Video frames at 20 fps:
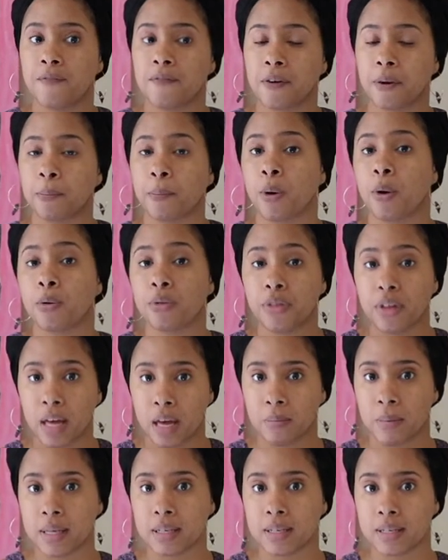for both
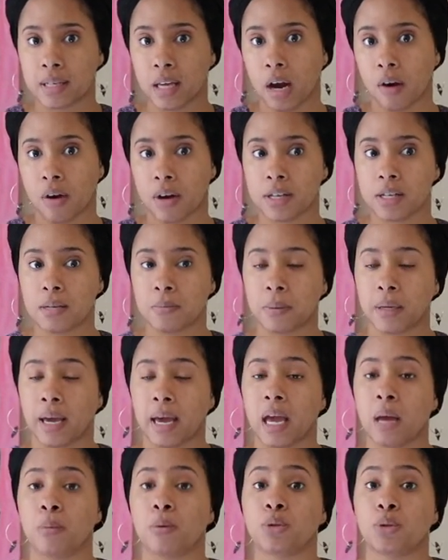him and Sarah to be
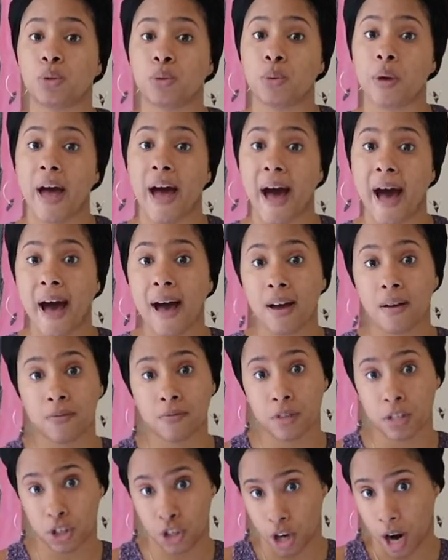able to
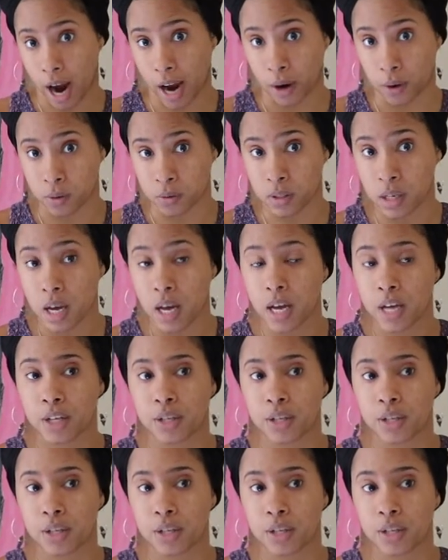have the child.